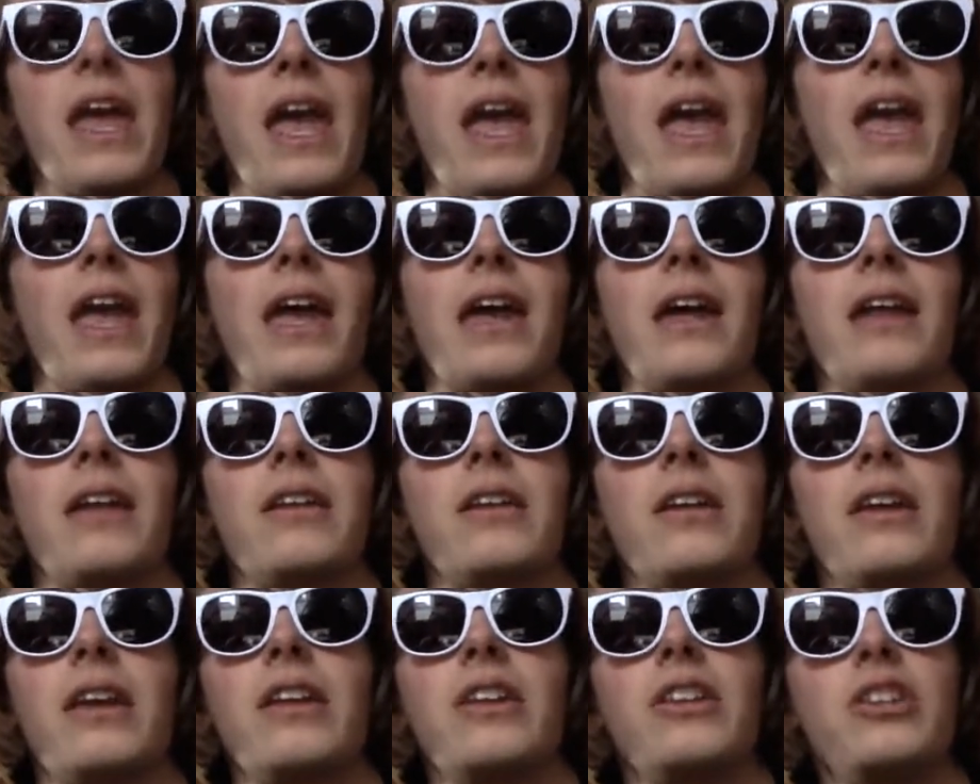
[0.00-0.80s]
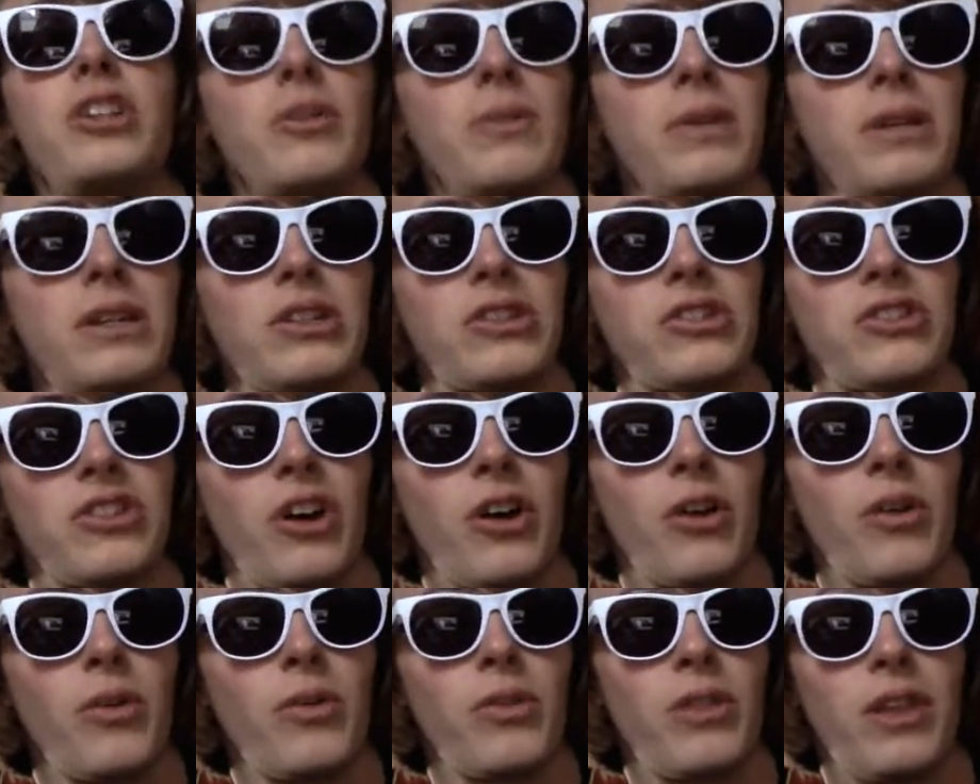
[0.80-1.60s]
and in doing
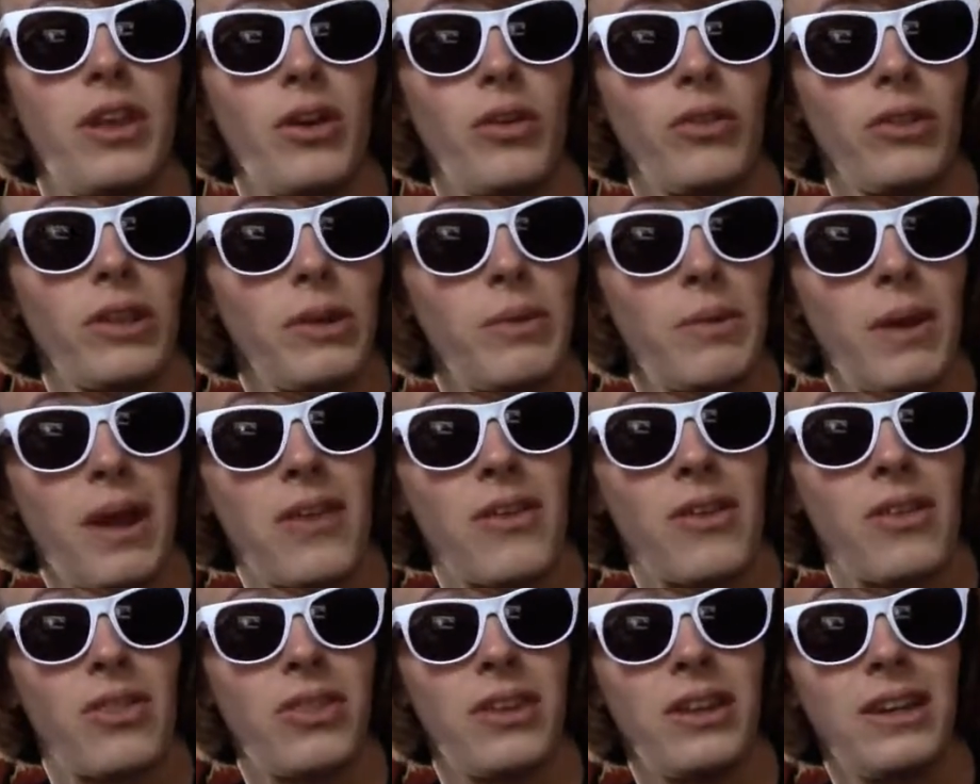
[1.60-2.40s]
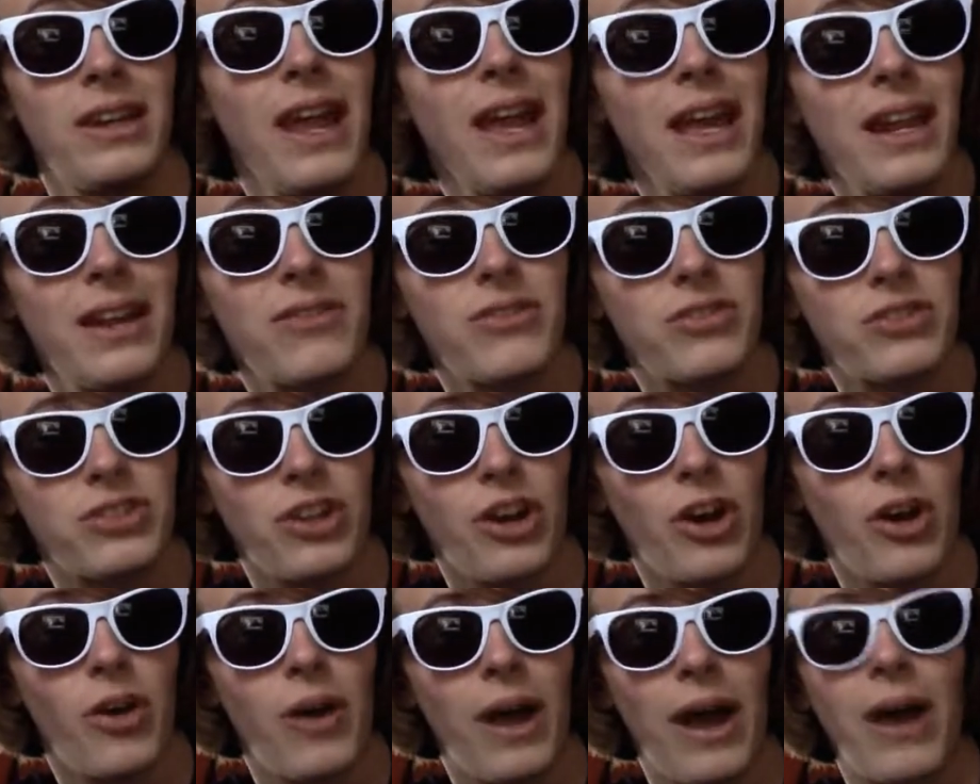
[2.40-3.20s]
so, the only way that the natives
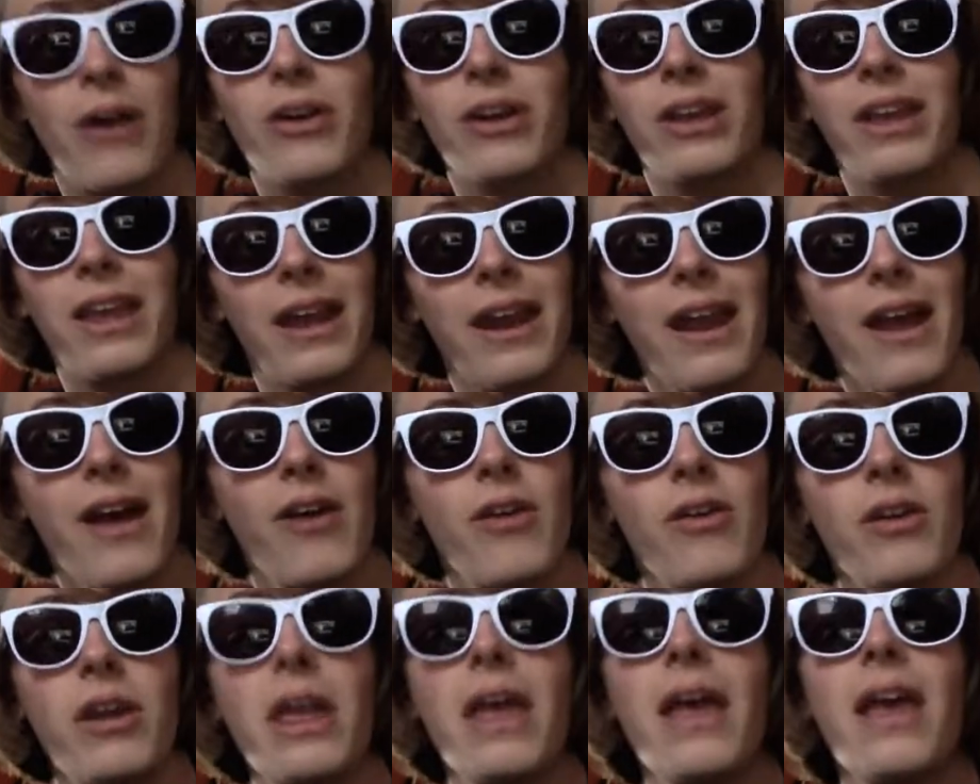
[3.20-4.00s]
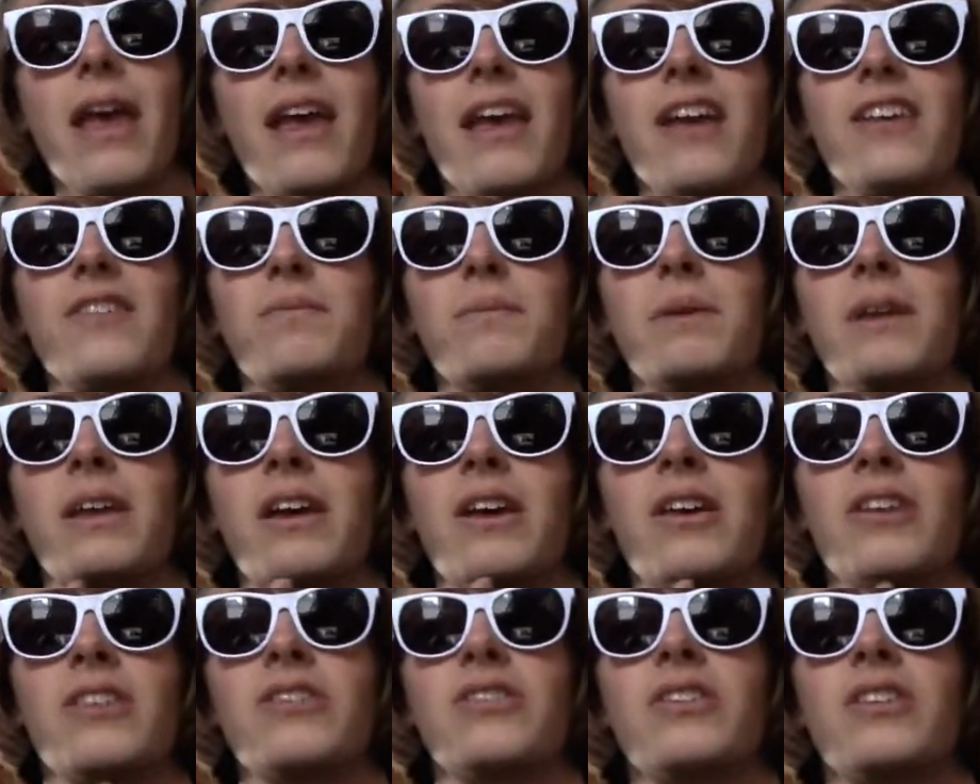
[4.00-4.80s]
know how to get out is
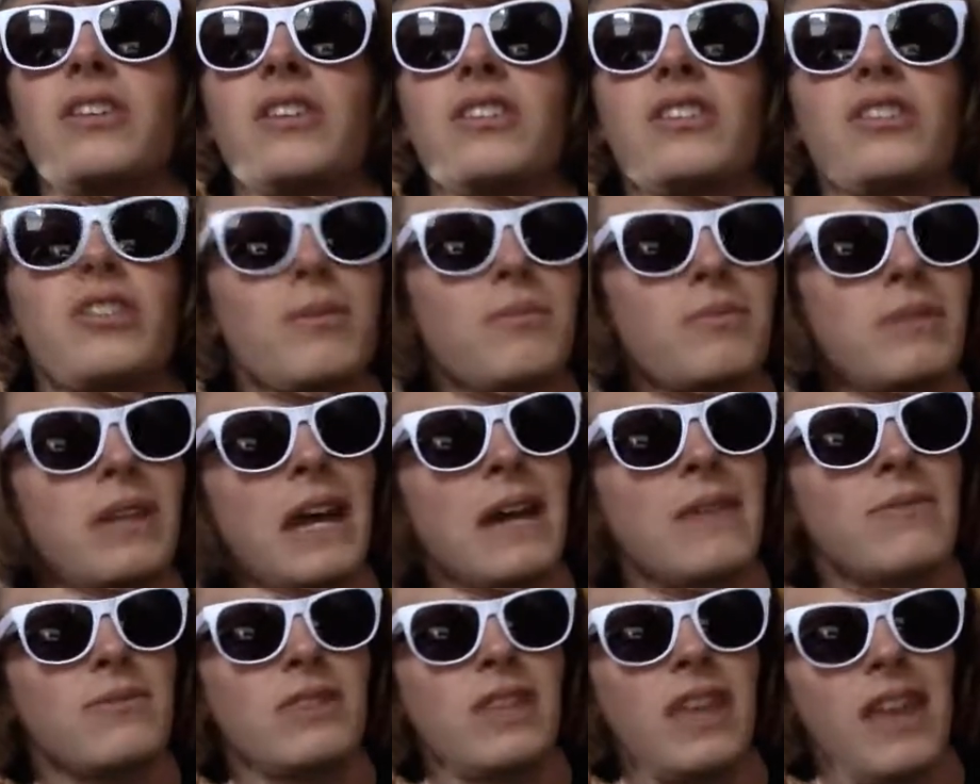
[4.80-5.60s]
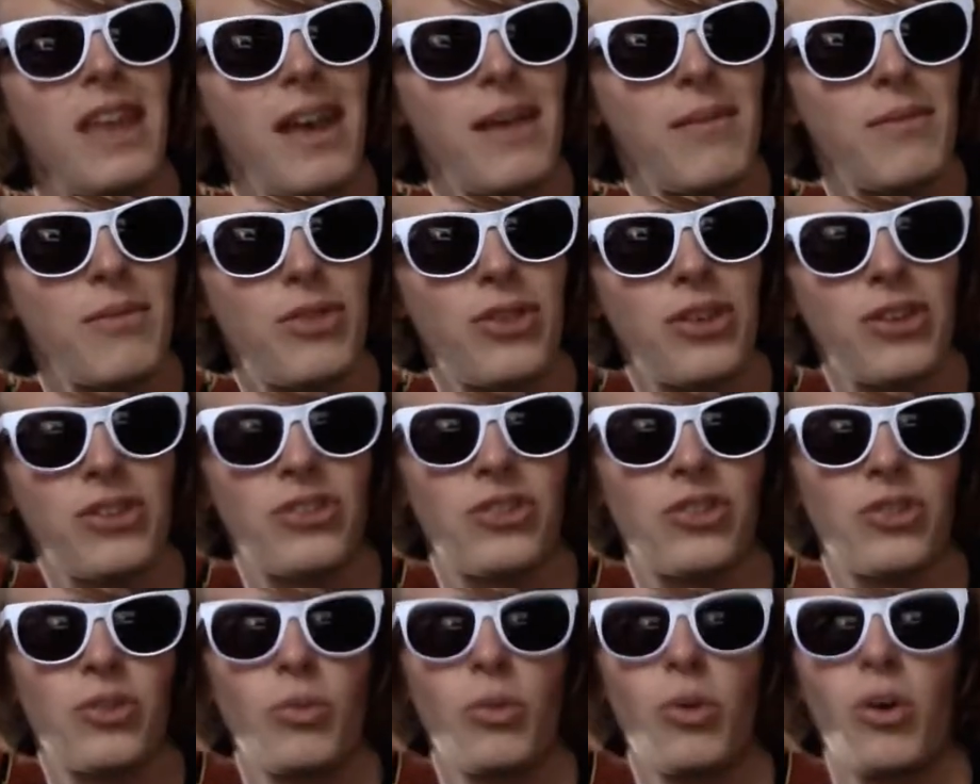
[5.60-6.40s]
because sometimes the
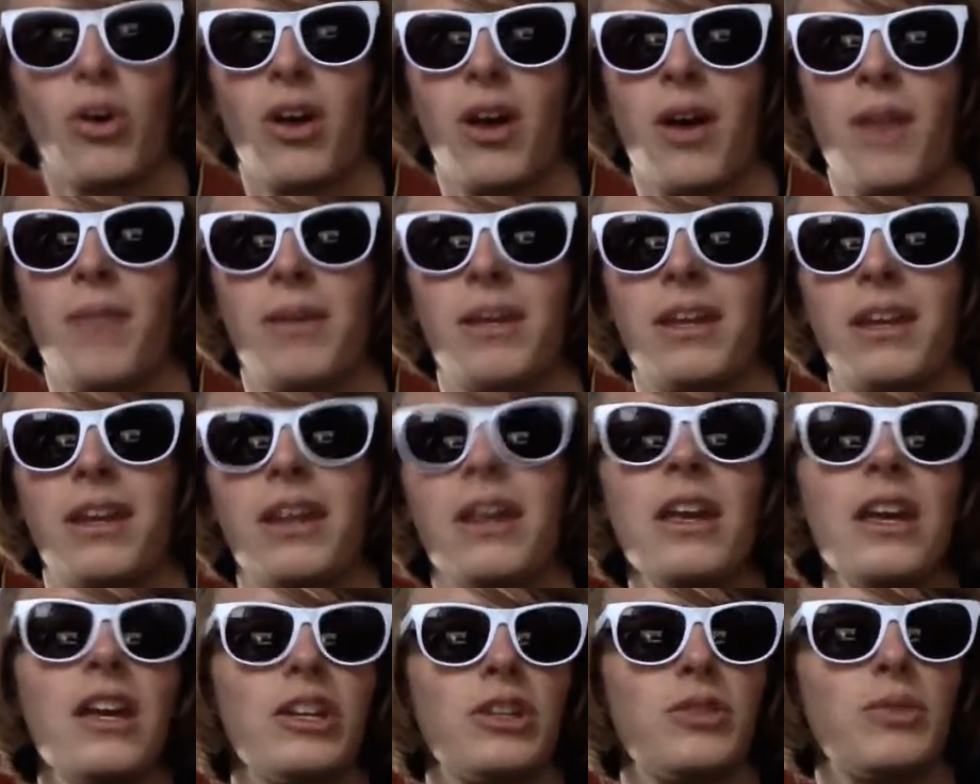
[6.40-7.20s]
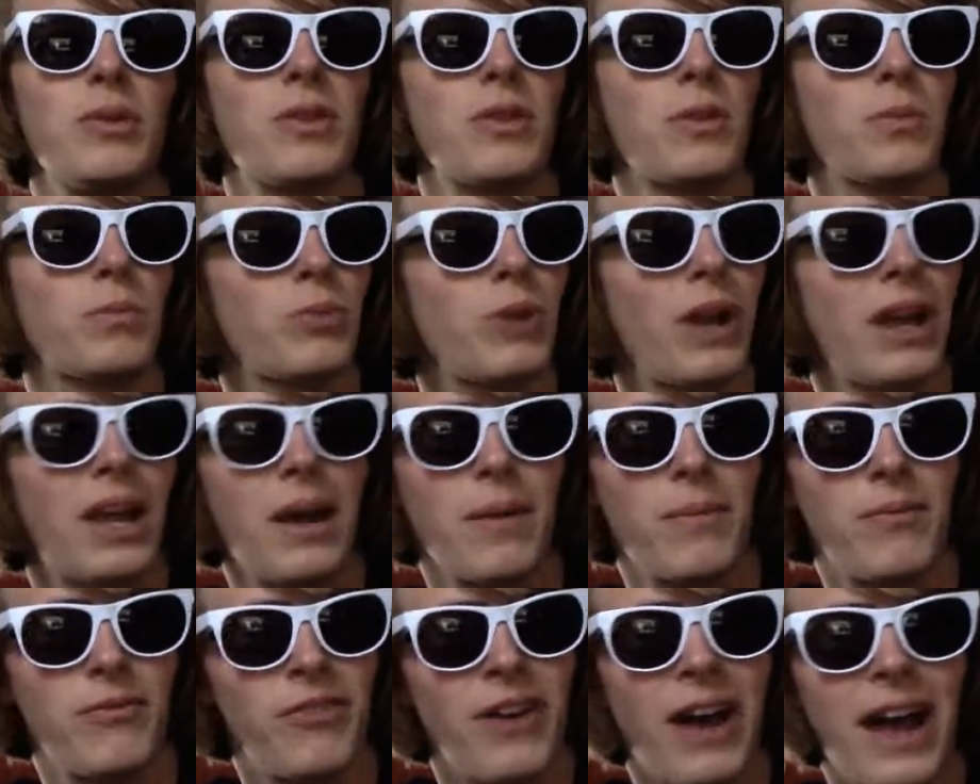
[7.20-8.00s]
amethysts will come in to either break
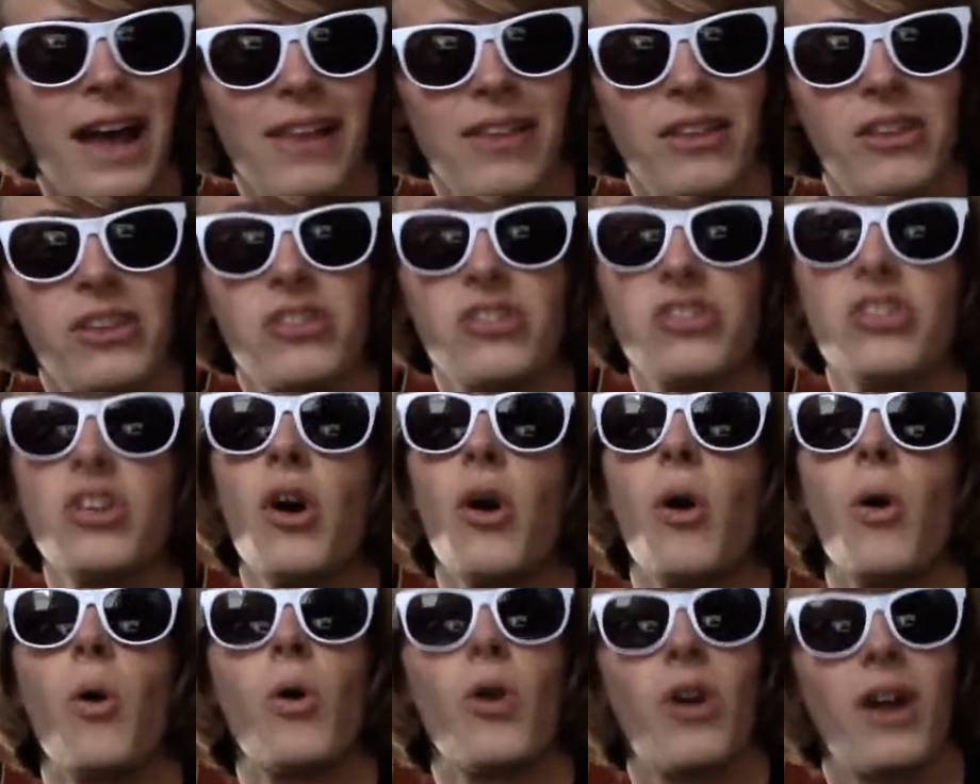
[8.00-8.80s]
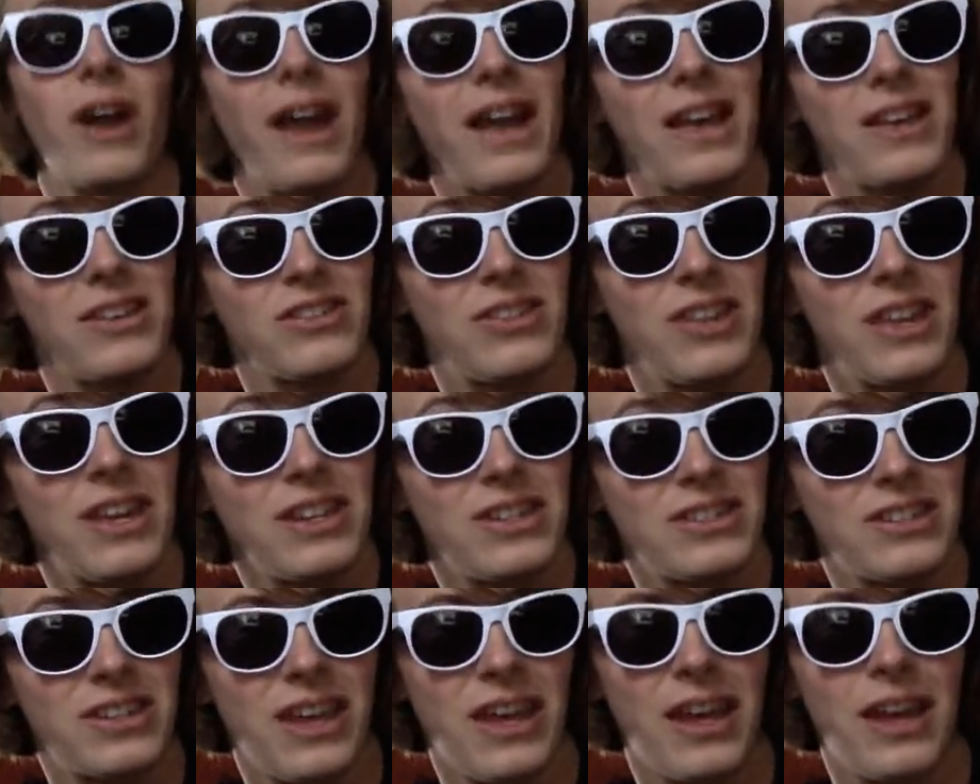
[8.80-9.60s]
up violence, or as they
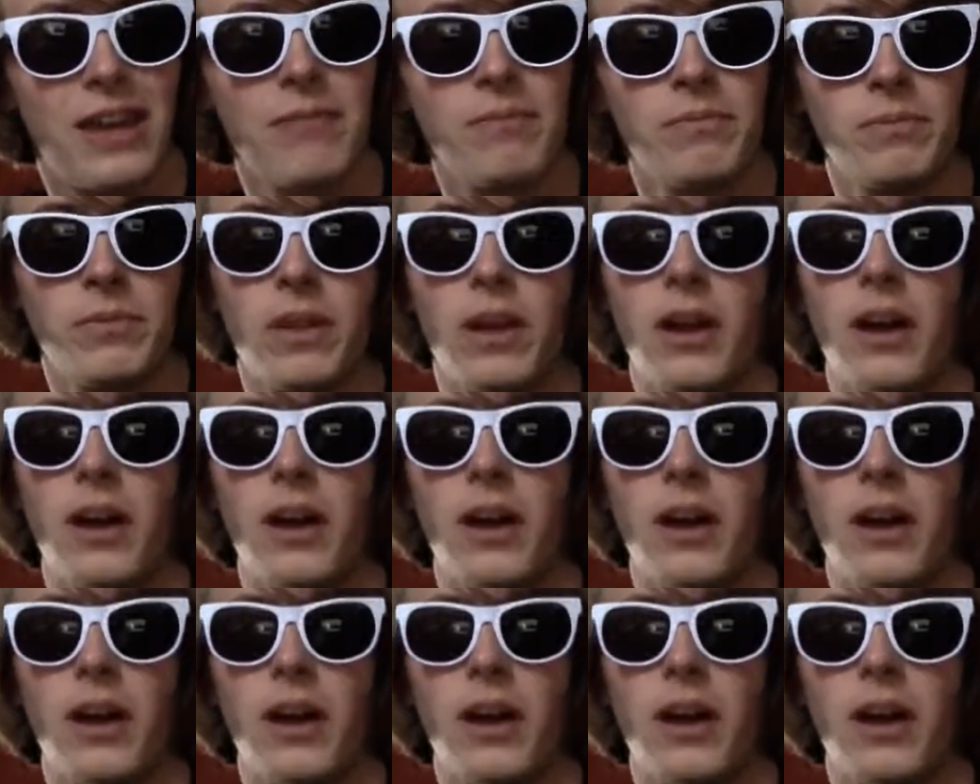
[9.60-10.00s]
say,